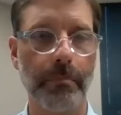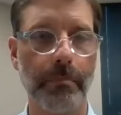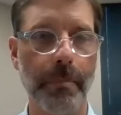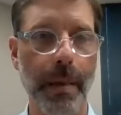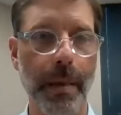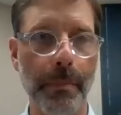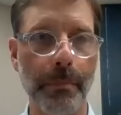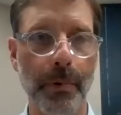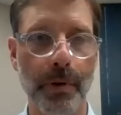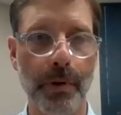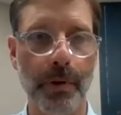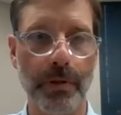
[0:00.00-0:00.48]

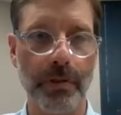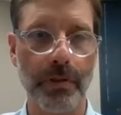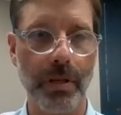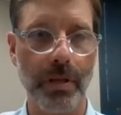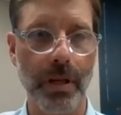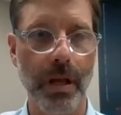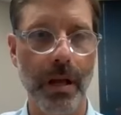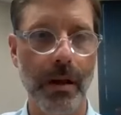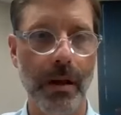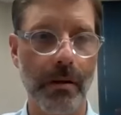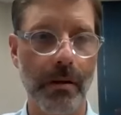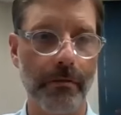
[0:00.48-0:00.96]
members
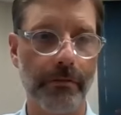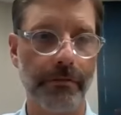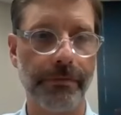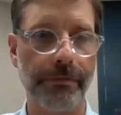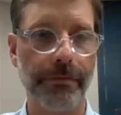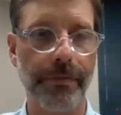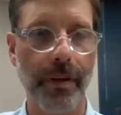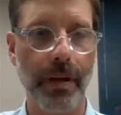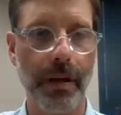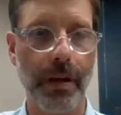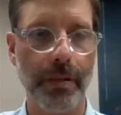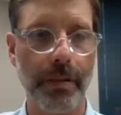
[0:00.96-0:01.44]

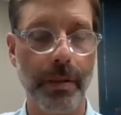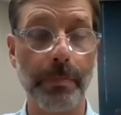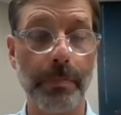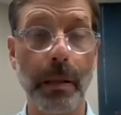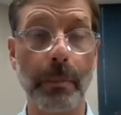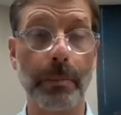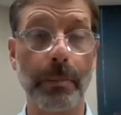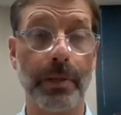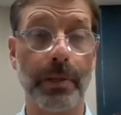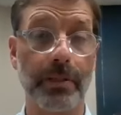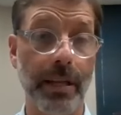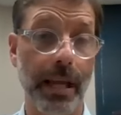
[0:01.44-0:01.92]
of the
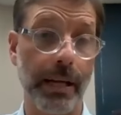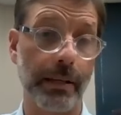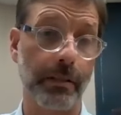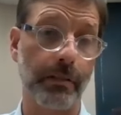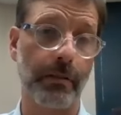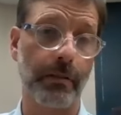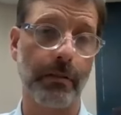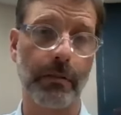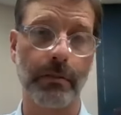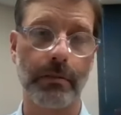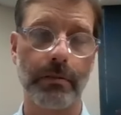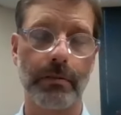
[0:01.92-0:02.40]
public
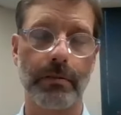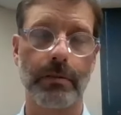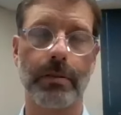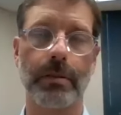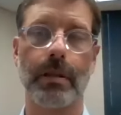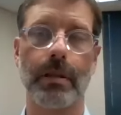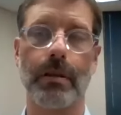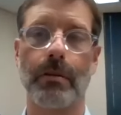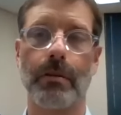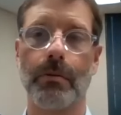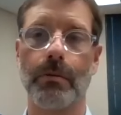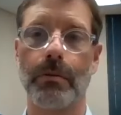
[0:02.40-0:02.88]
sector.
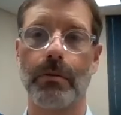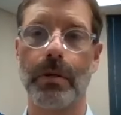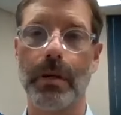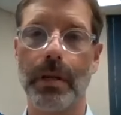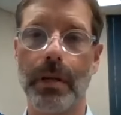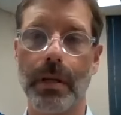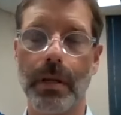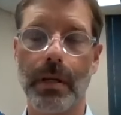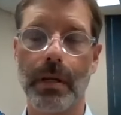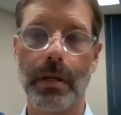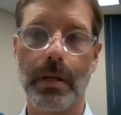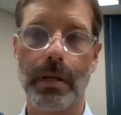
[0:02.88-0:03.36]
So
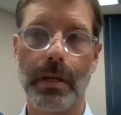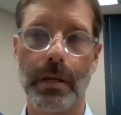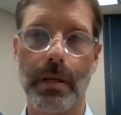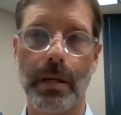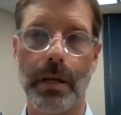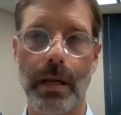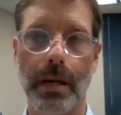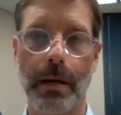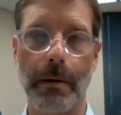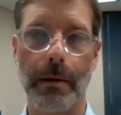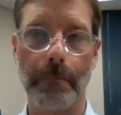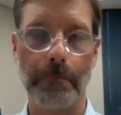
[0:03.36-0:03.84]

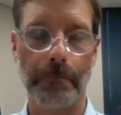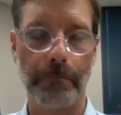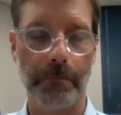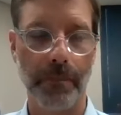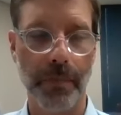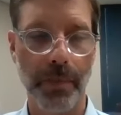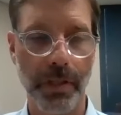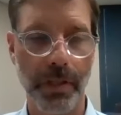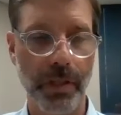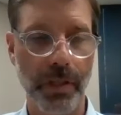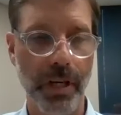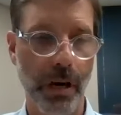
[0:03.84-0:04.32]

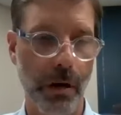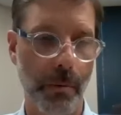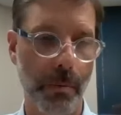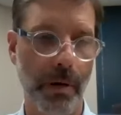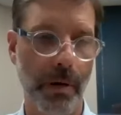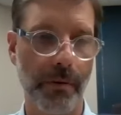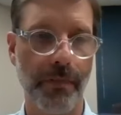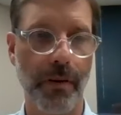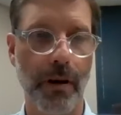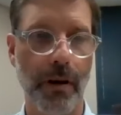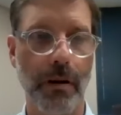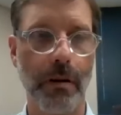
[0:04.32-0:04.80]
the
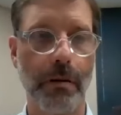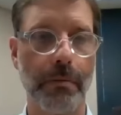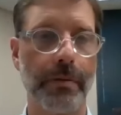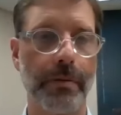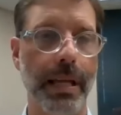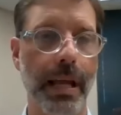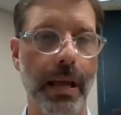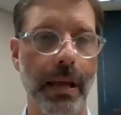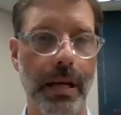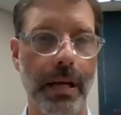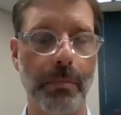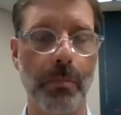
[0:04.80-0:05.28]
chairman of our
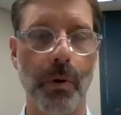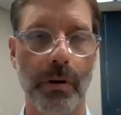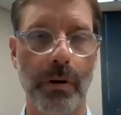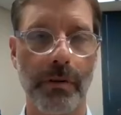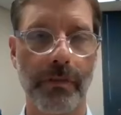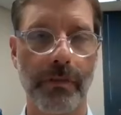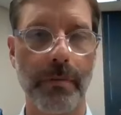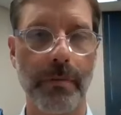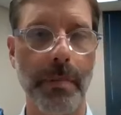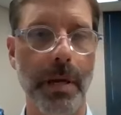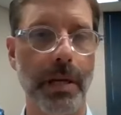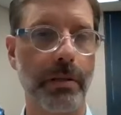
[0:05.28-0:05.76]
county board
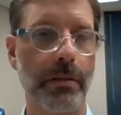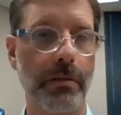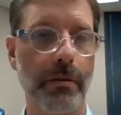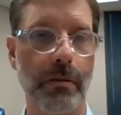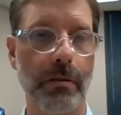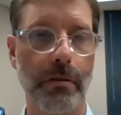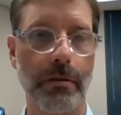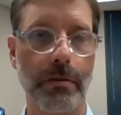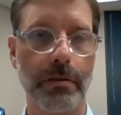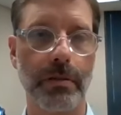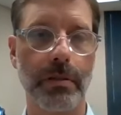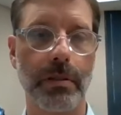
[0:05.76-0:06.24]
of
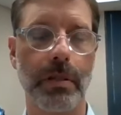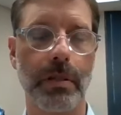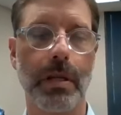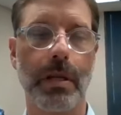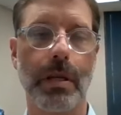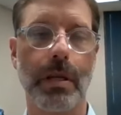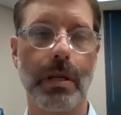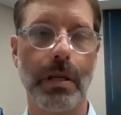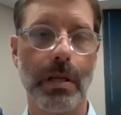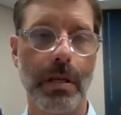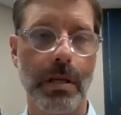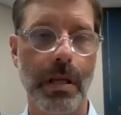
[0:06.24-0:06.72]
commissioners
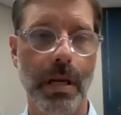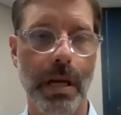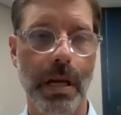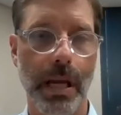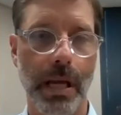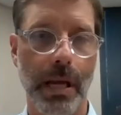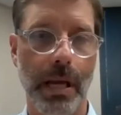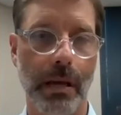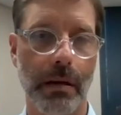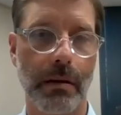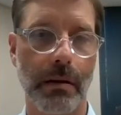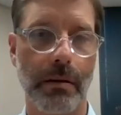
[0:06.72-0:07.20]

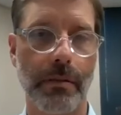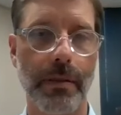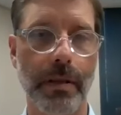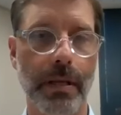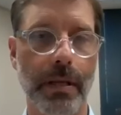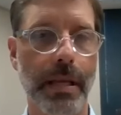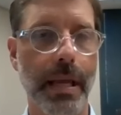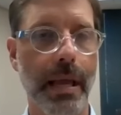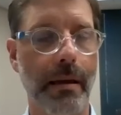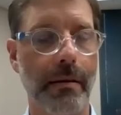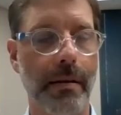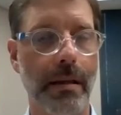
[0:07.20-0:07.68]
and
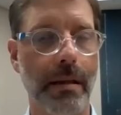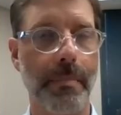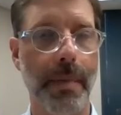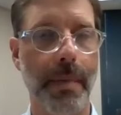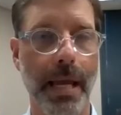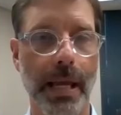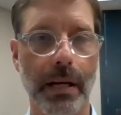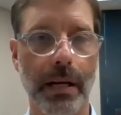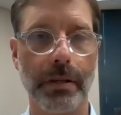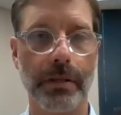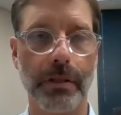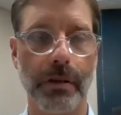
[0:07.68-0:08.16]
the county
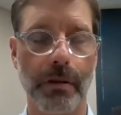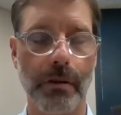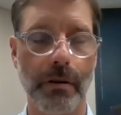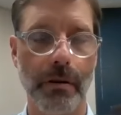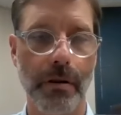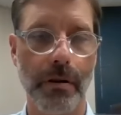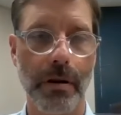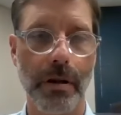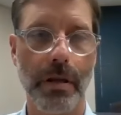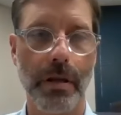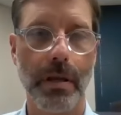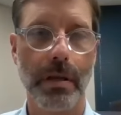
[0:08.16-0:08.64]

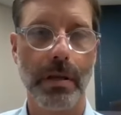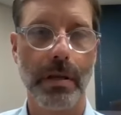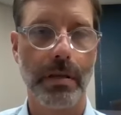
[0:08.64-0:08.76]
manager,